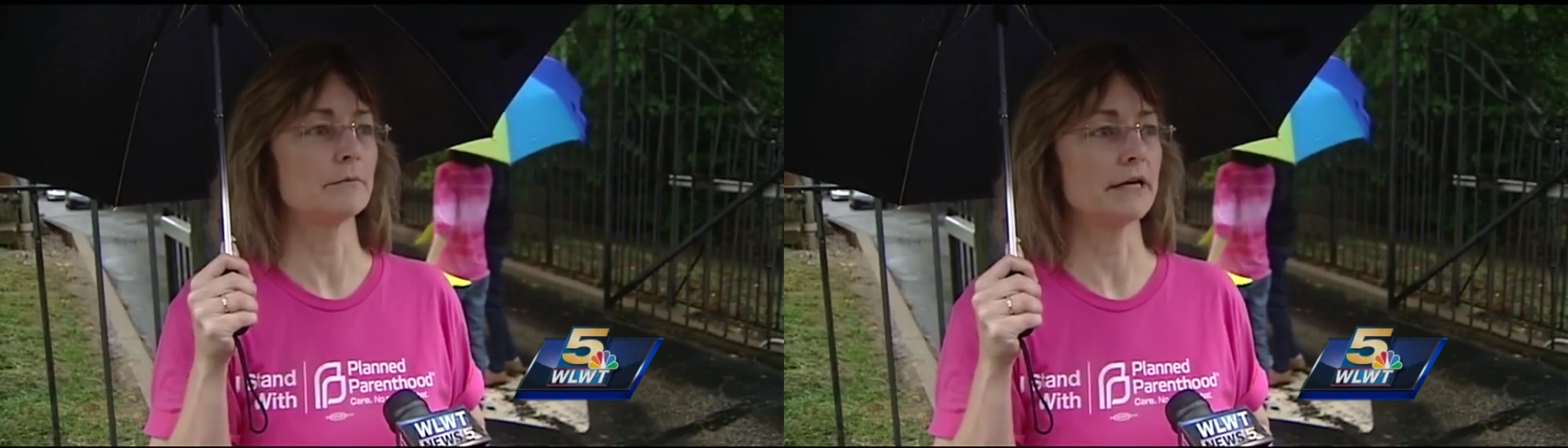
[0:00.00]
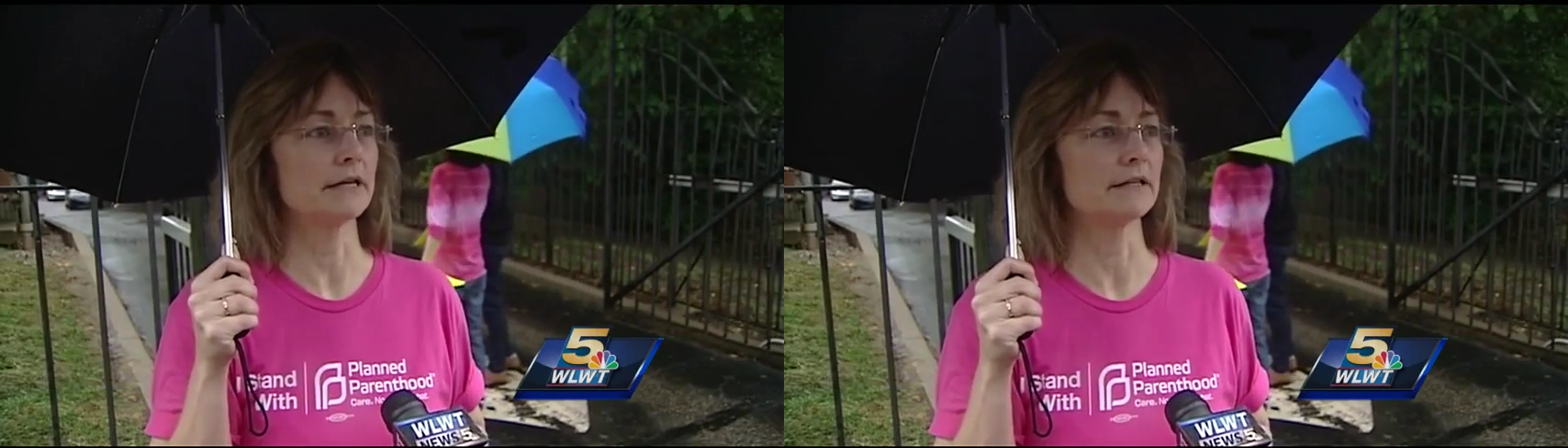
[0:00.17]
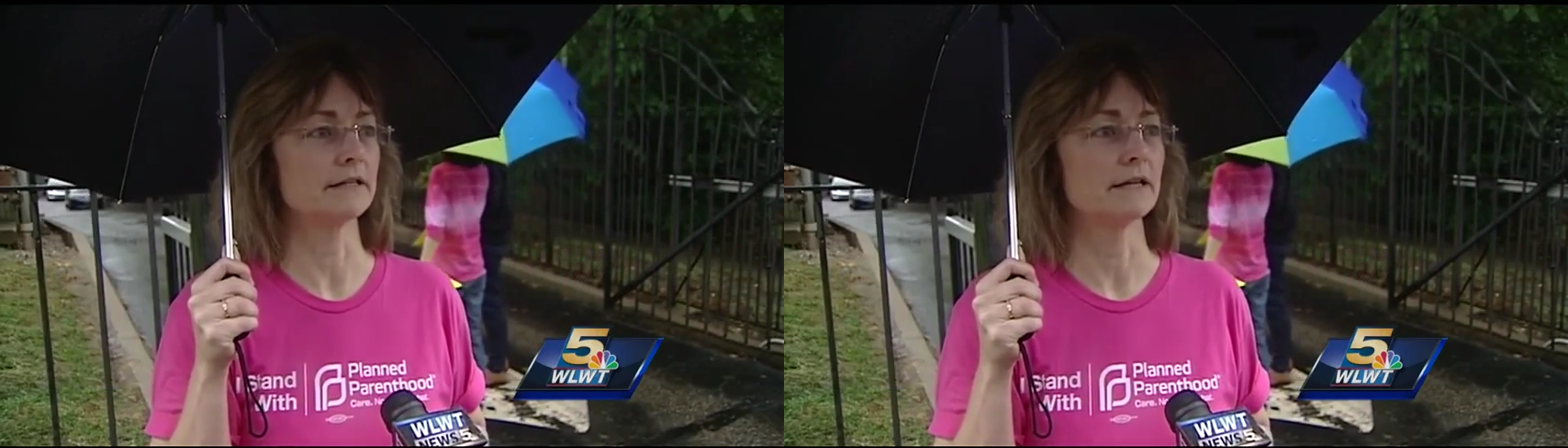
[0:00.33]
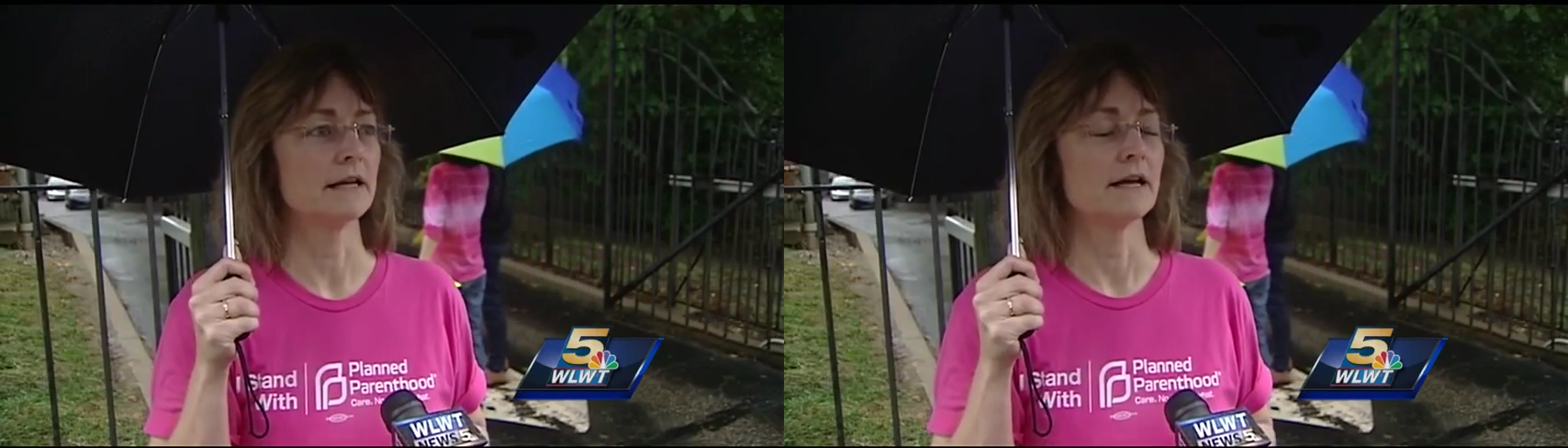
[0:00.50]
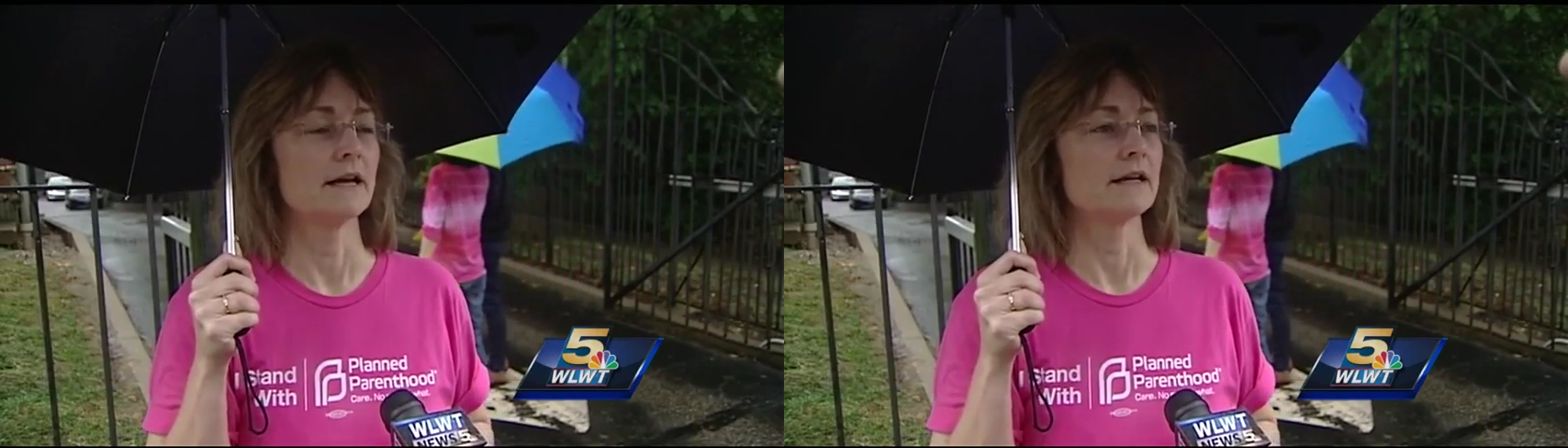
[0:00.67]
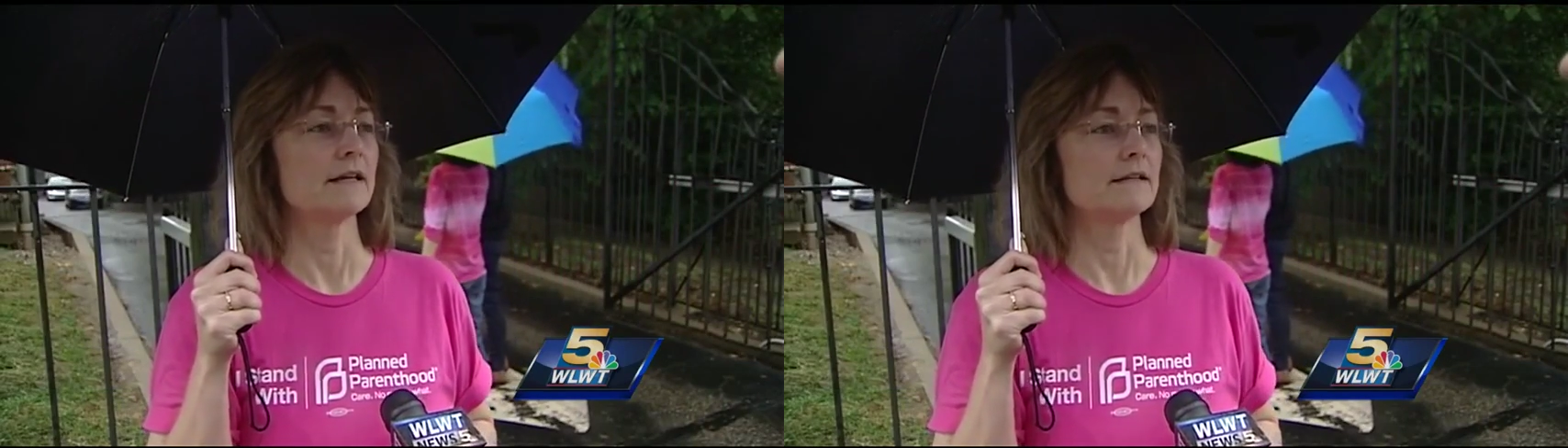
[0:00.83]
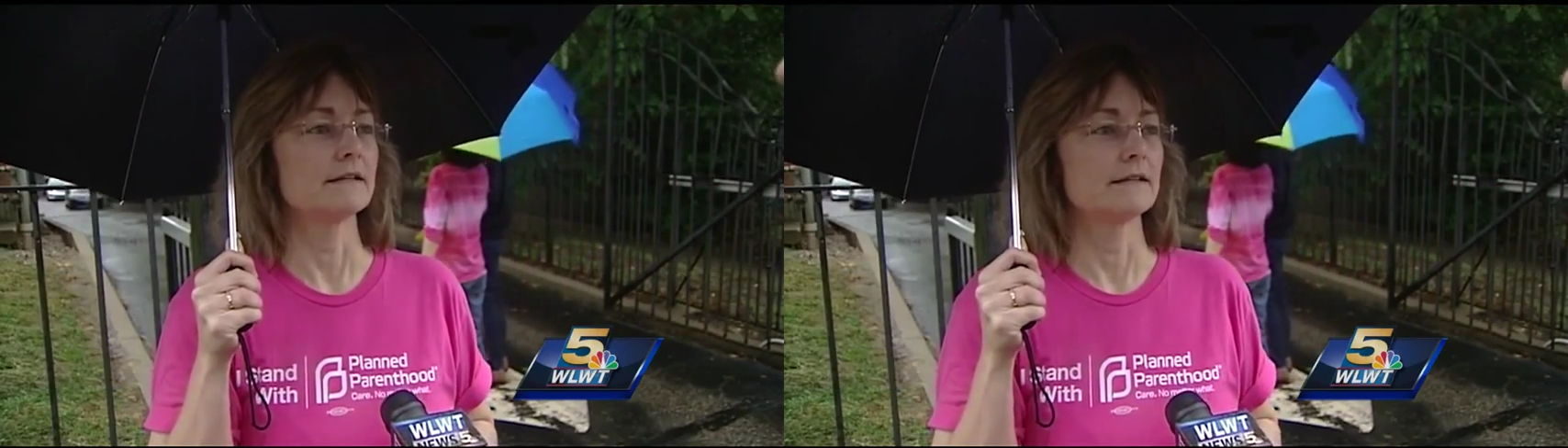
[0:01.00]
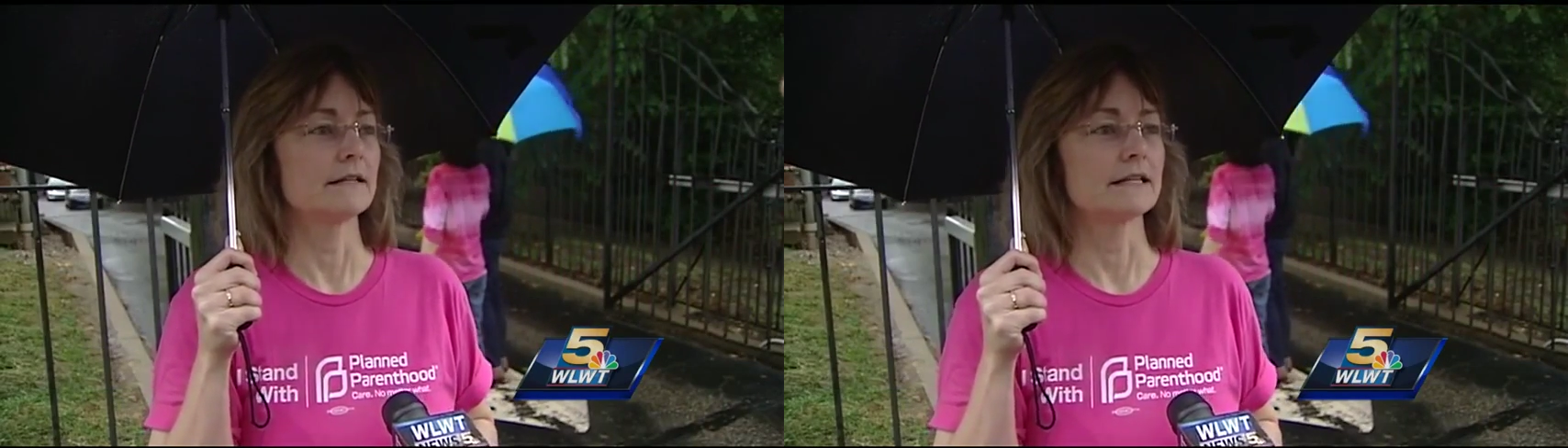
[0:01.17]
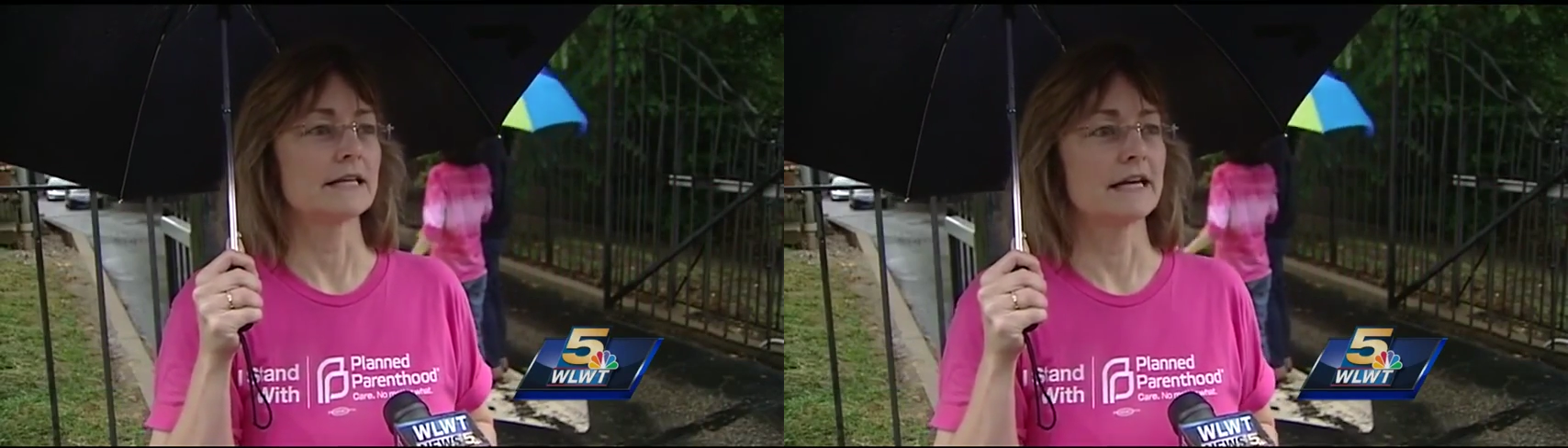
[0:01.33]
pregnant Get,
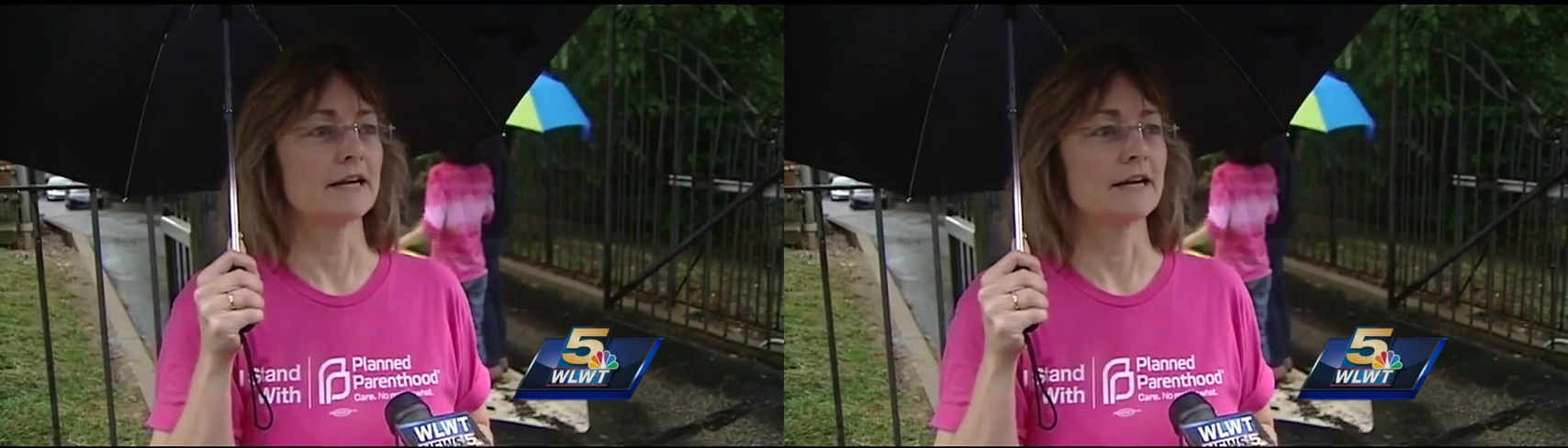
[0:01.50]
get